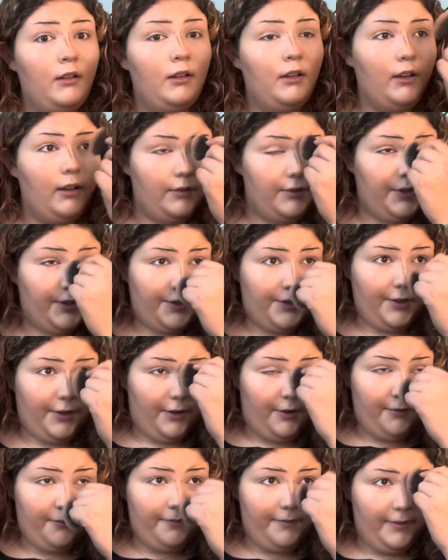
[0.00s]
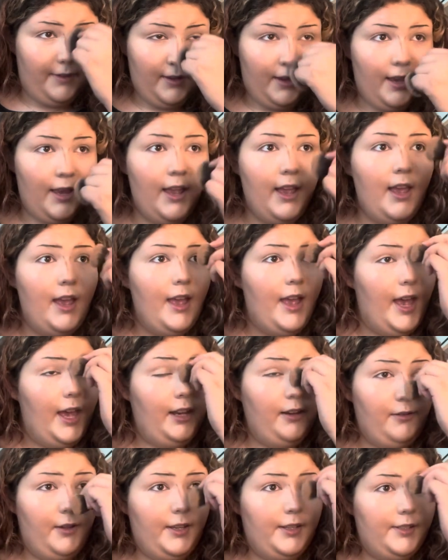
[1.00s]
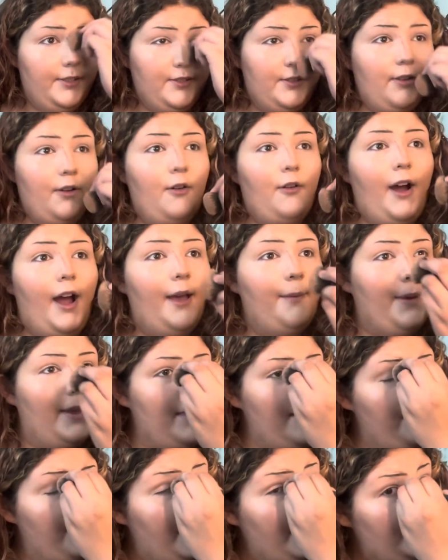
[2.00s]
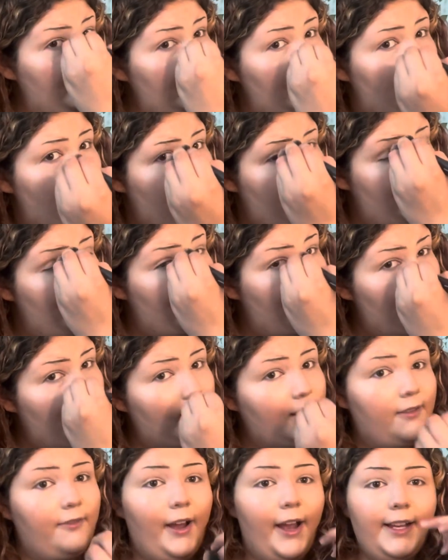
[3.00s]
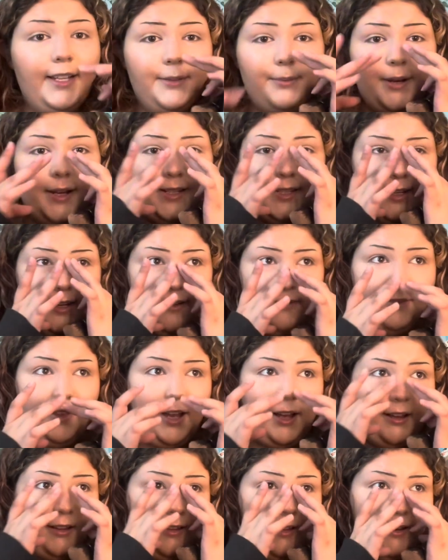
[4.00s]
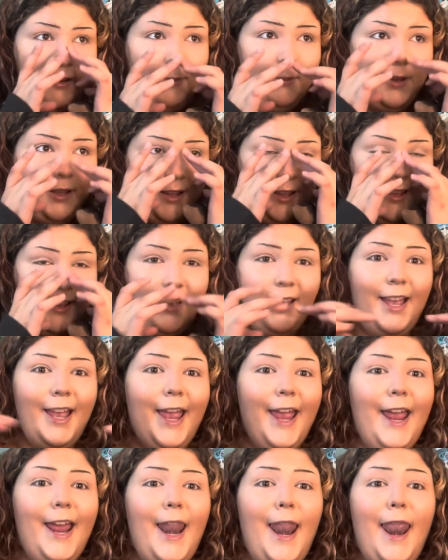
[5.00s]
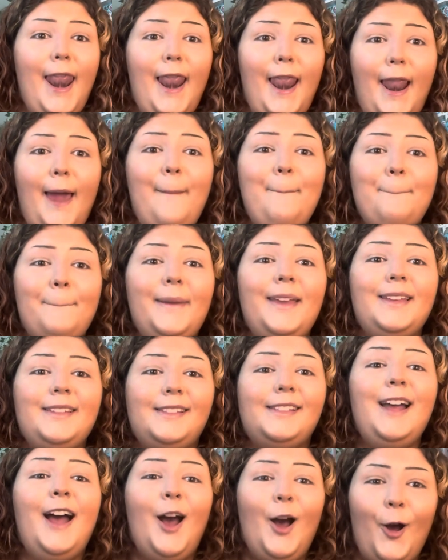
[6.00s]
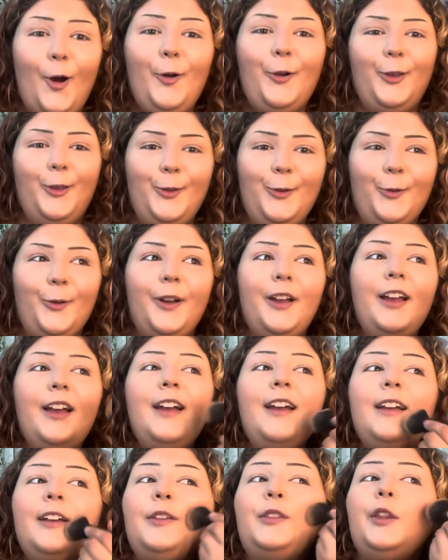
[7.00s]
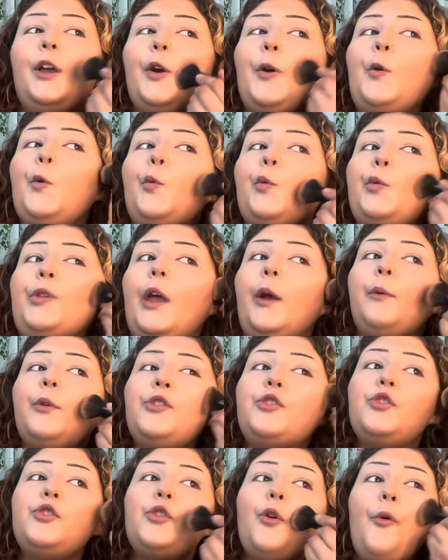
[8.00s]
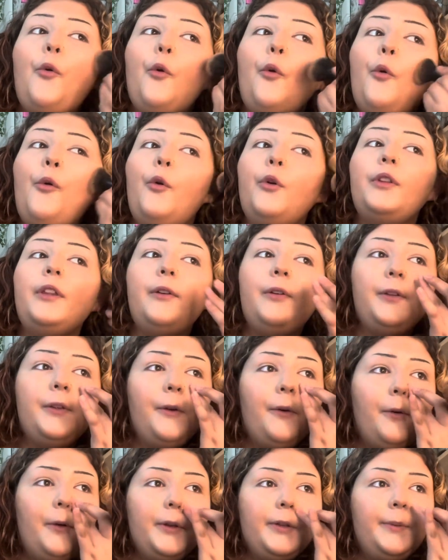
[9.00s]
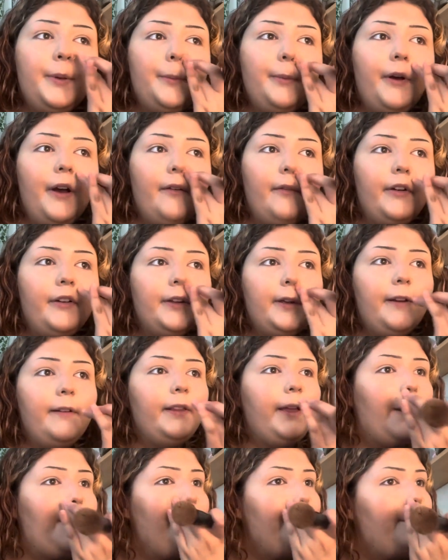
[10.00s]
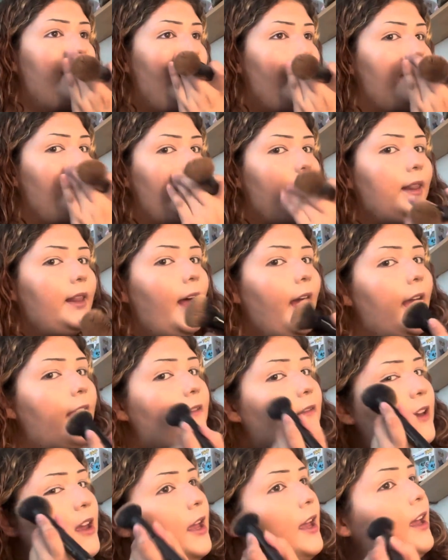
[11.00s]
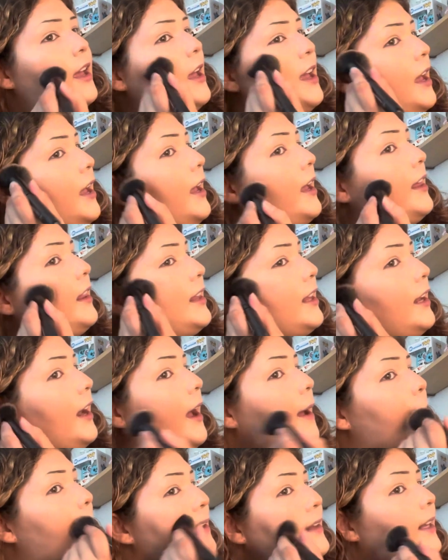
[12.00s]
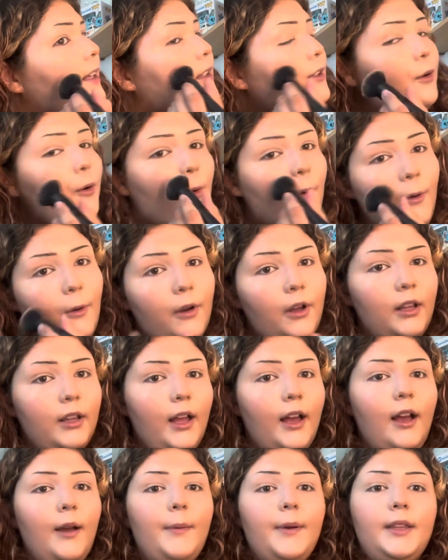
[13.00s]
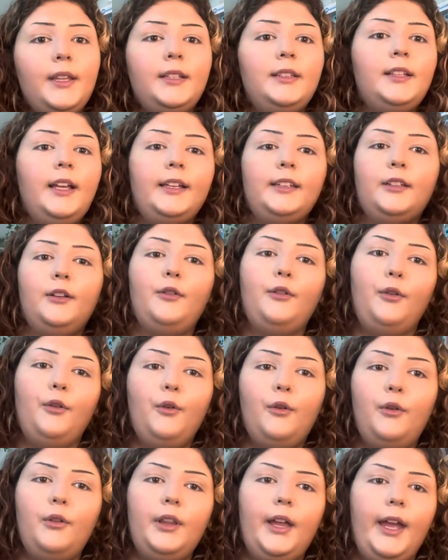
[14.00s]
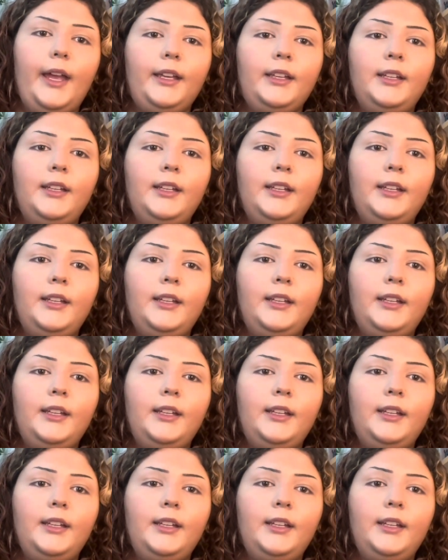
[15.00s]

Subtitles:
was like, sir. Anyways, so I met the president and the vice president of that club, and let me tell you, they were so cool. They were the coolest people I ever like met in my life. And then I met like their whole club, and then like their whole like